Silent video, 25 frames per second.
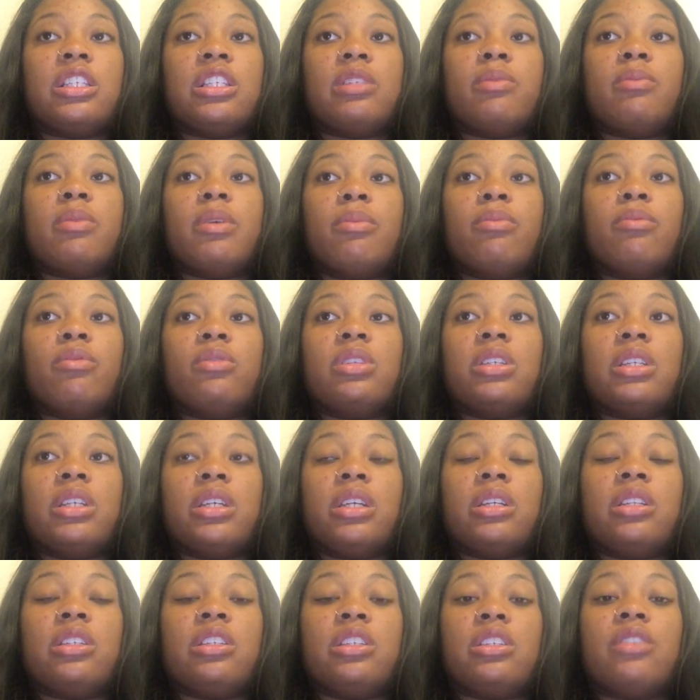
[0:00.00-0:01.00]
just
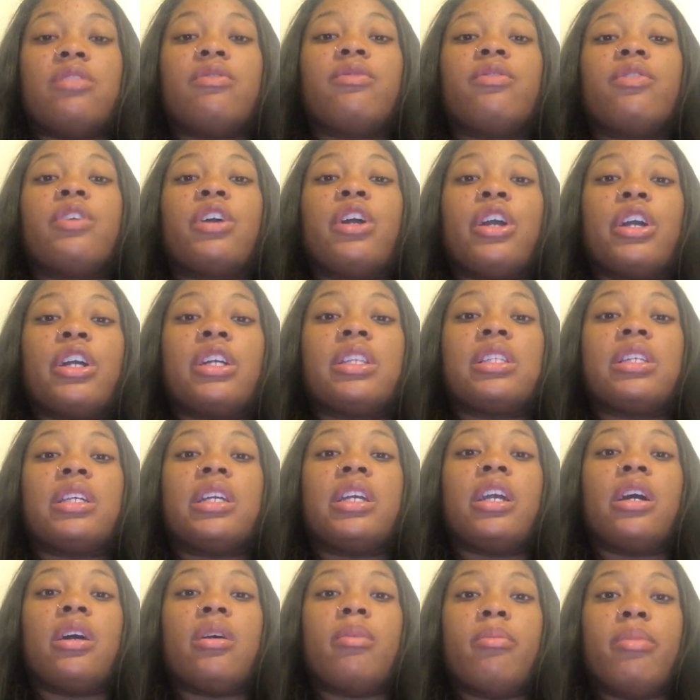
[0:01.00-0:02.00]
for her to
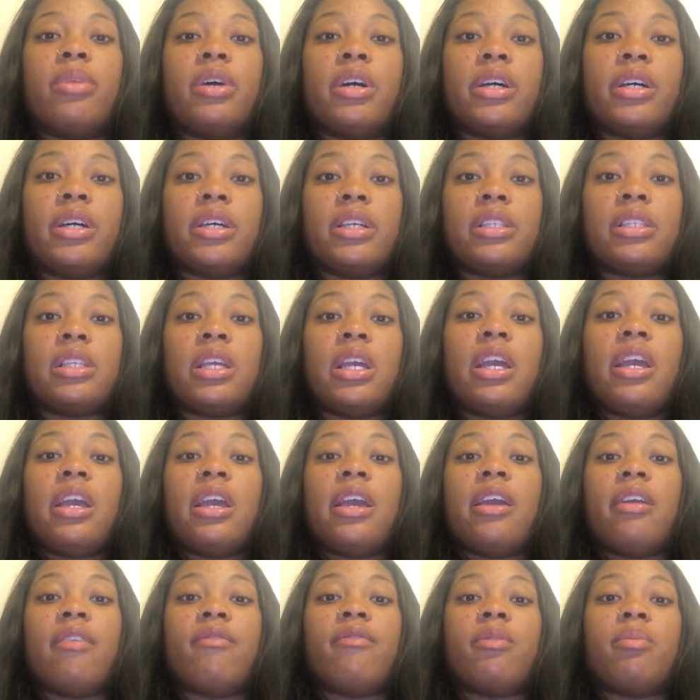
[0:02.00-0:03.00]
get a buzz
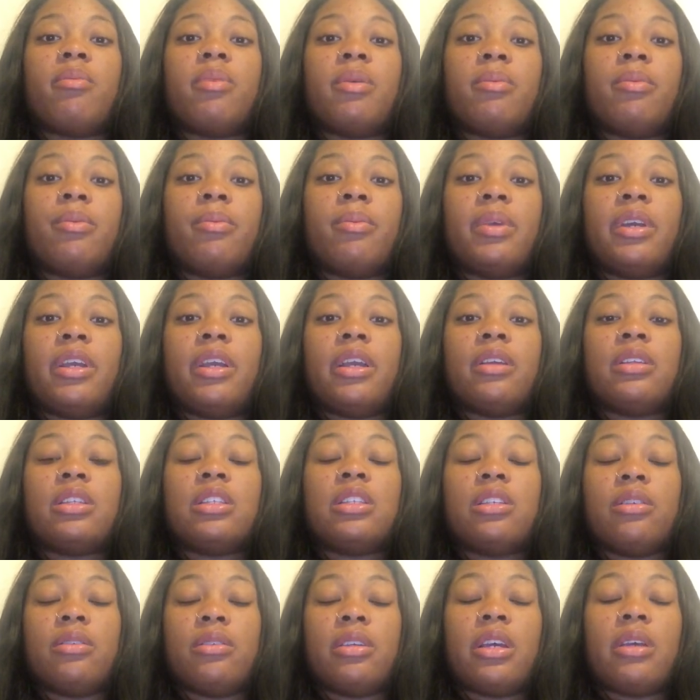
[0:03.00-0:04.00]
and for people
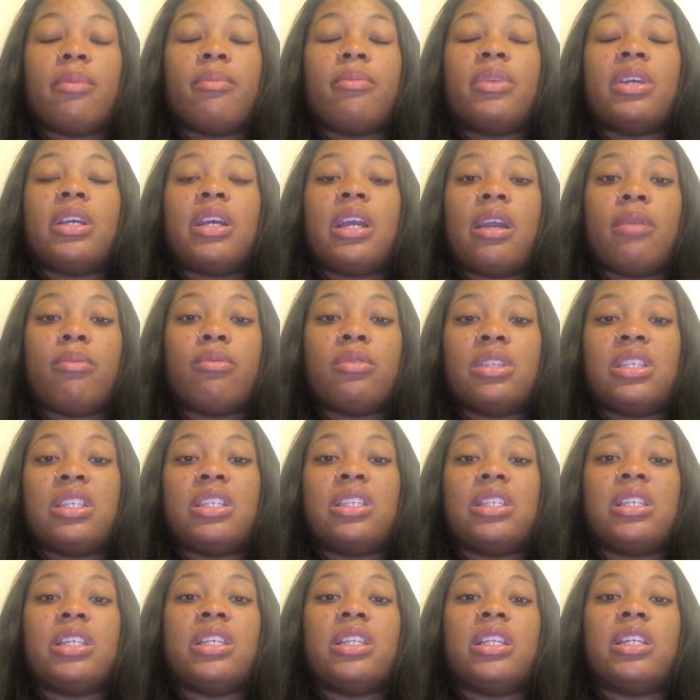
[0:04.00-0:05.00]
to be able to
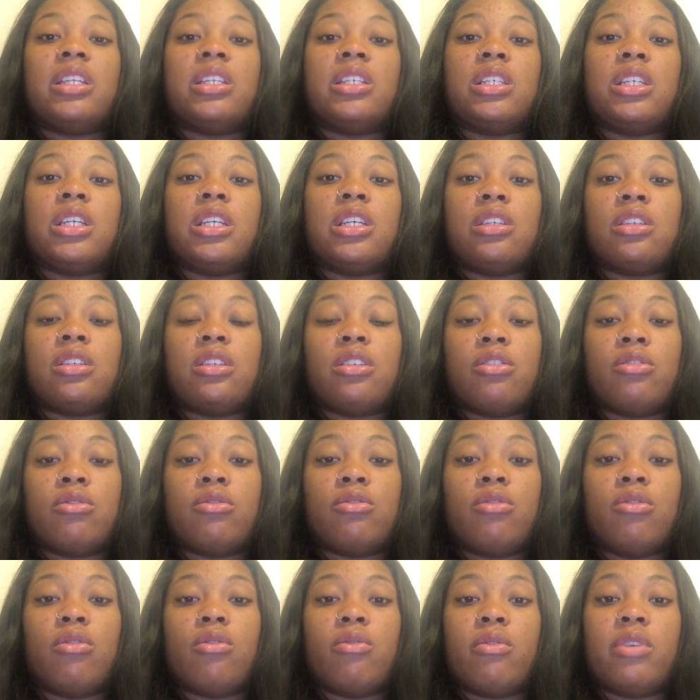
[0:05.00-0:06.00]
see that she is
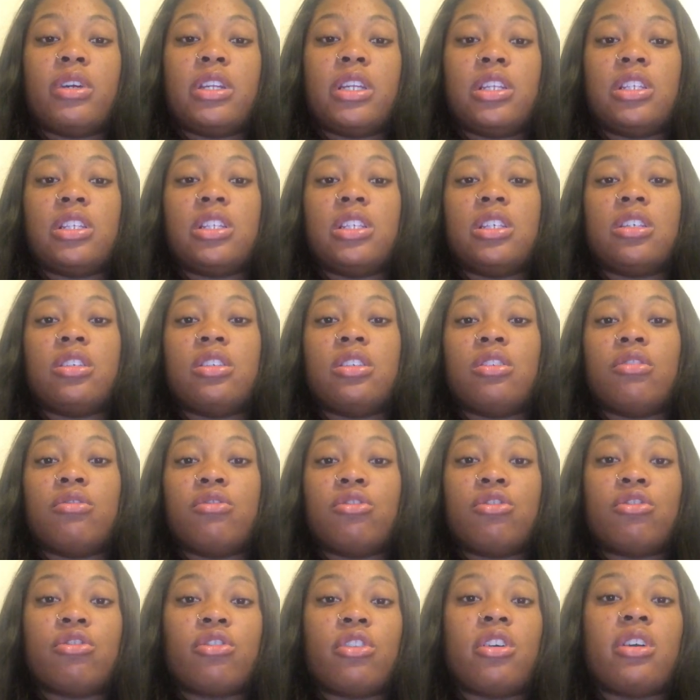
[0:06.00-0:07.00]
still going and she's
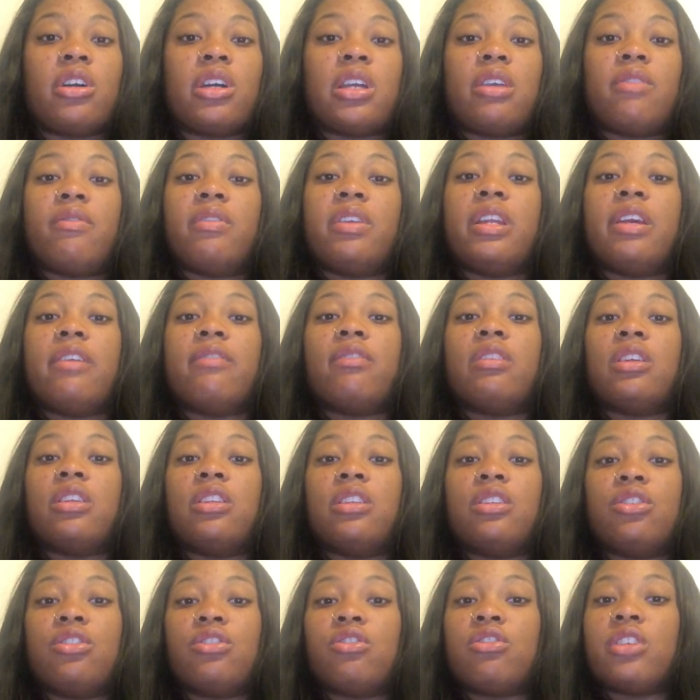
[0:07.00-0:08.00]
still strong even after
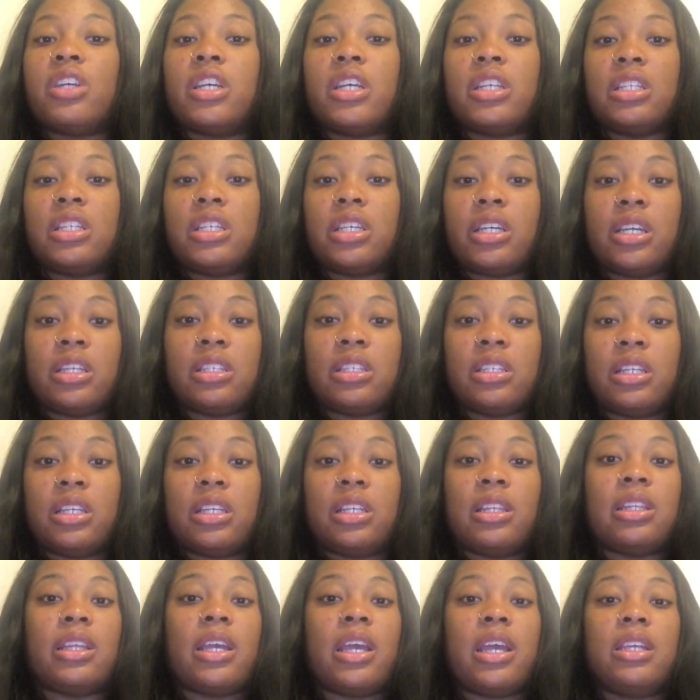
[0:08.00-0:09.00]
this tragic
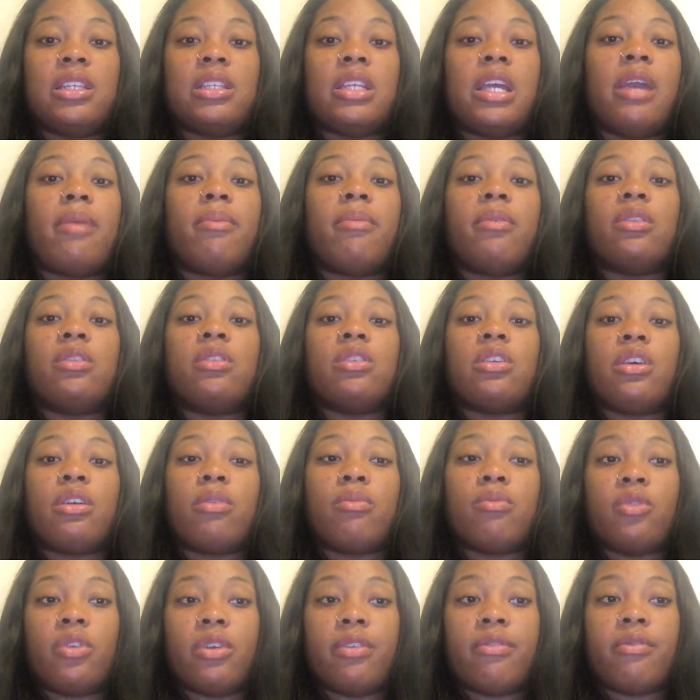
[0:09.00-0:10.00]
incident that has happened to her
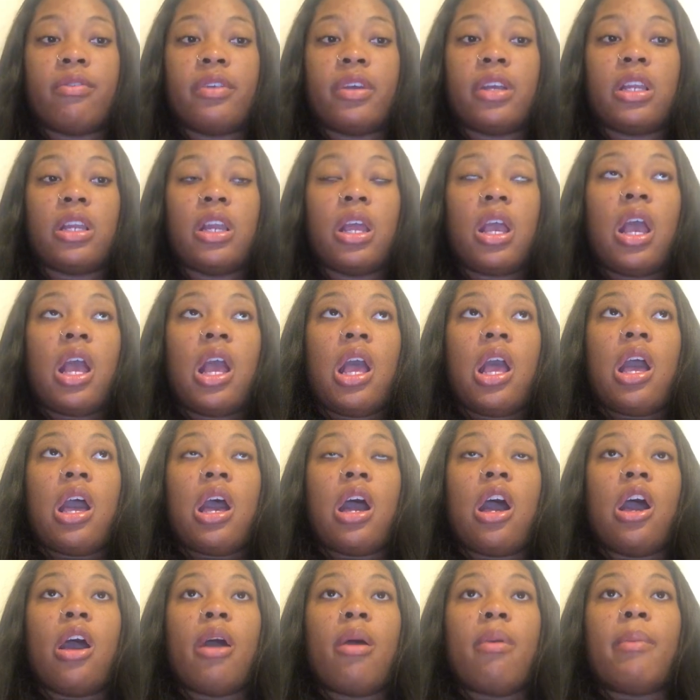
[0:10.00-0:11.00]
boyfriend.
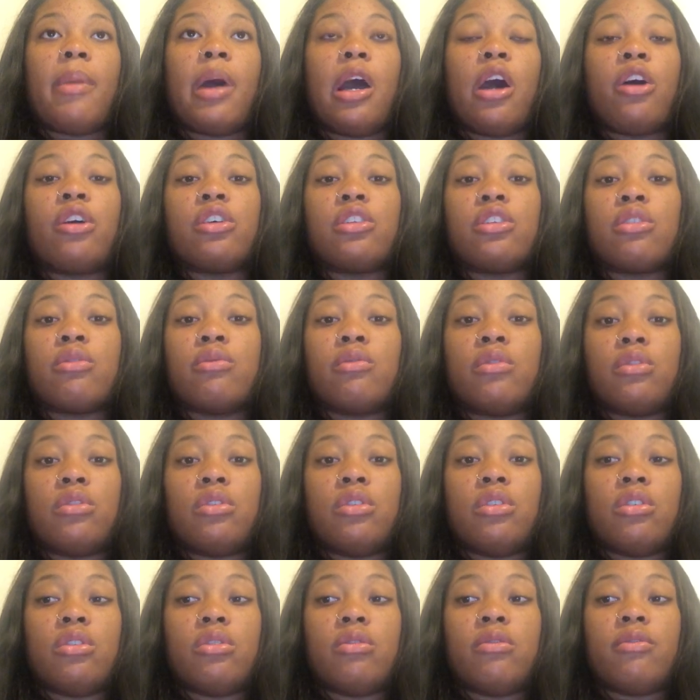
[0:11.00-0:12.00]
I also would
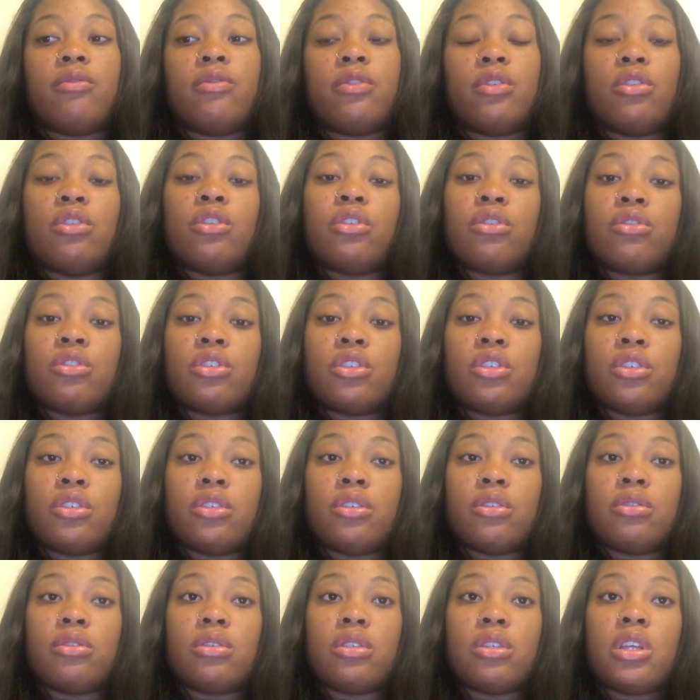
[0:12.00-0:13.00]
do photo
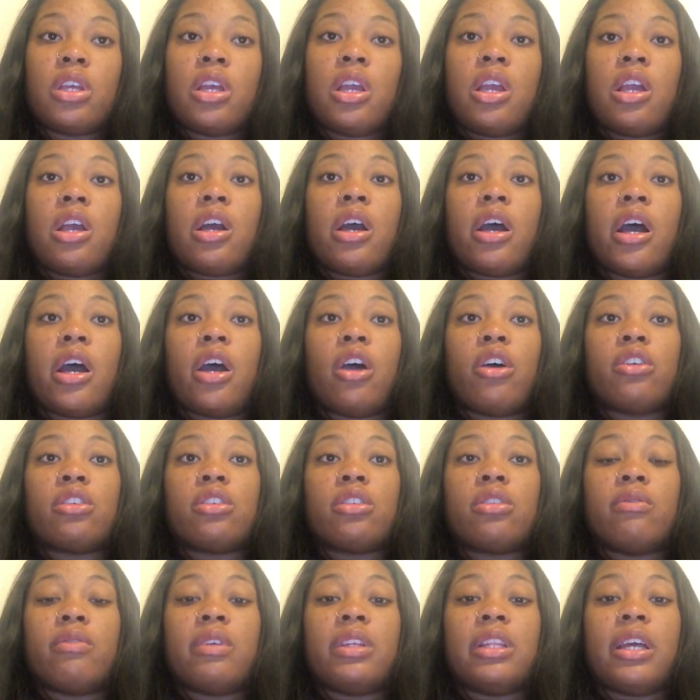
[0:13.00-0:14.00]
shoots. I
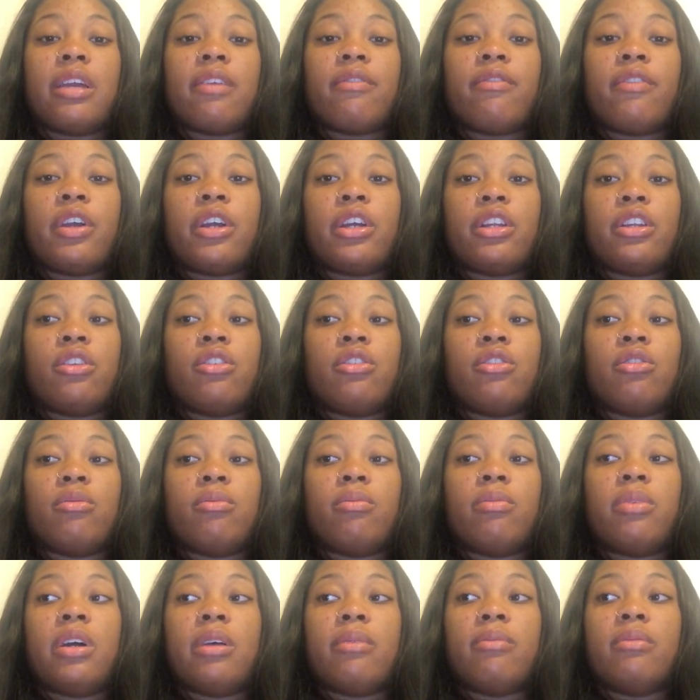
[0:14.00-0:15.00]
also would like for her to do
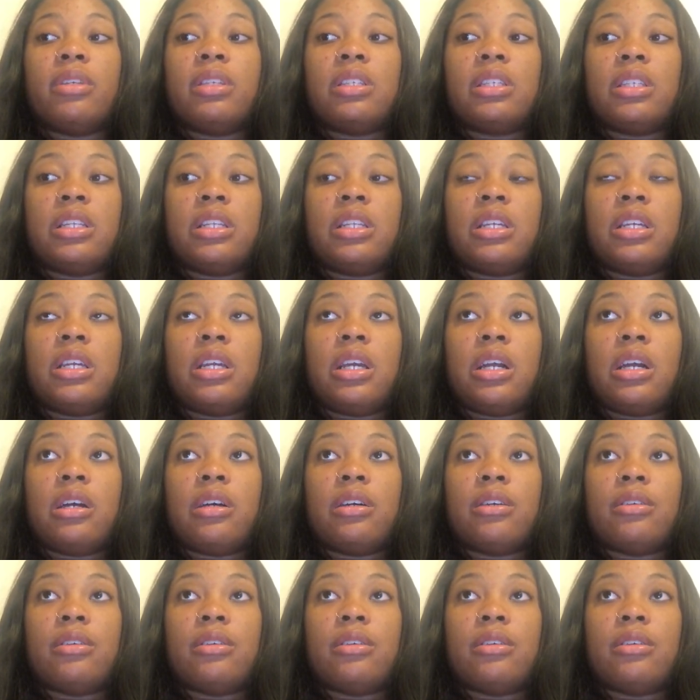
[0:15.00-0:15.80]
publicity